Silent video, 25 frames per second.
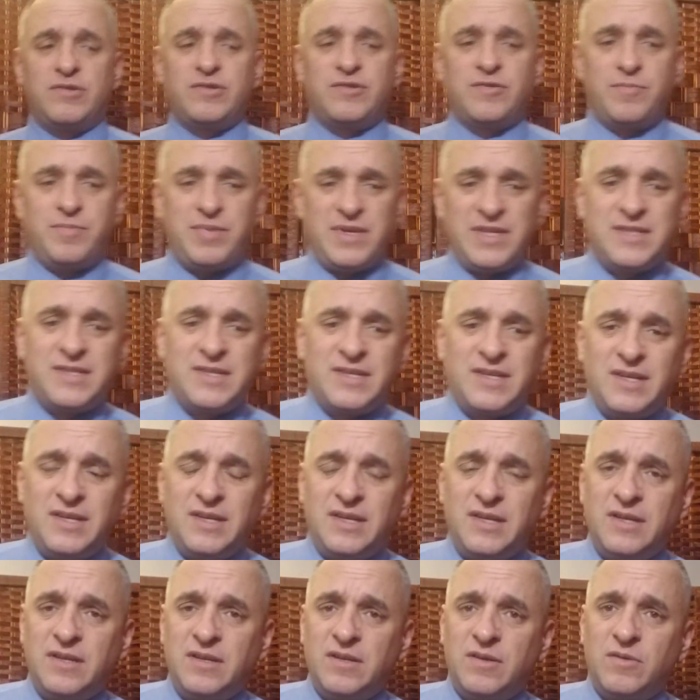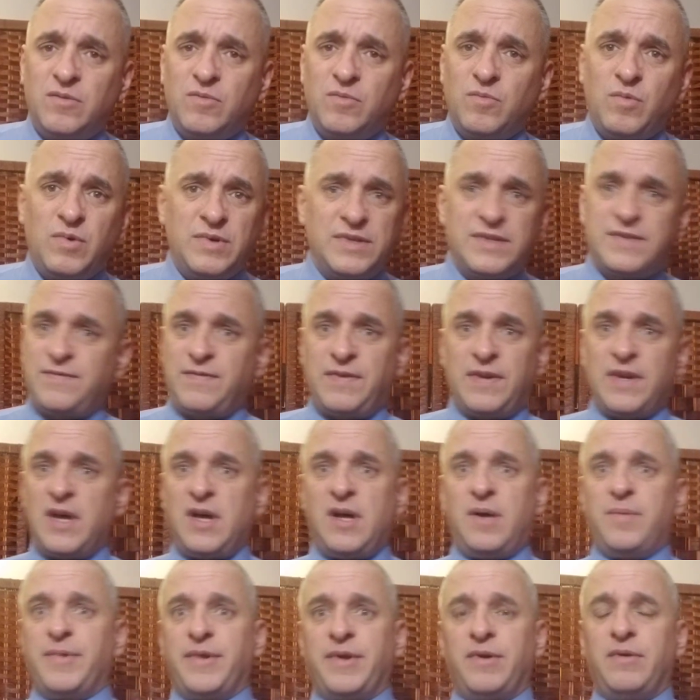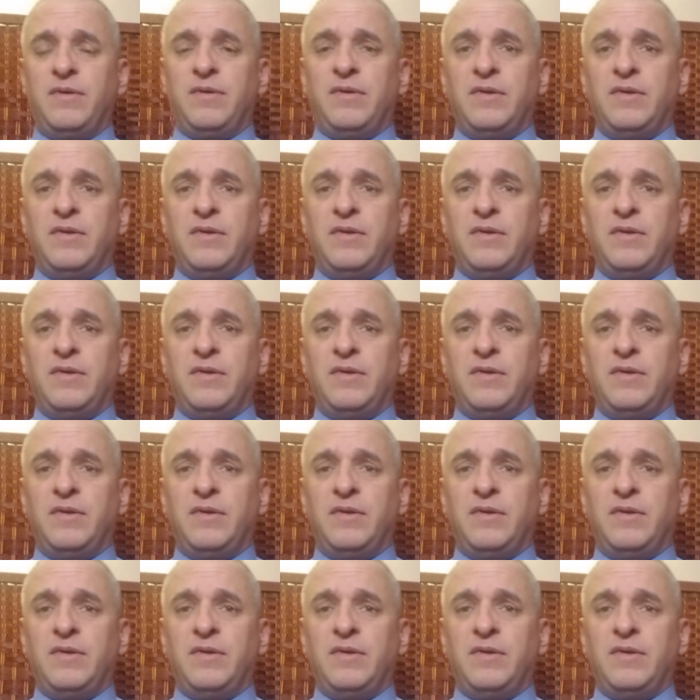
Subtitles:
Trubisky was phenomenal.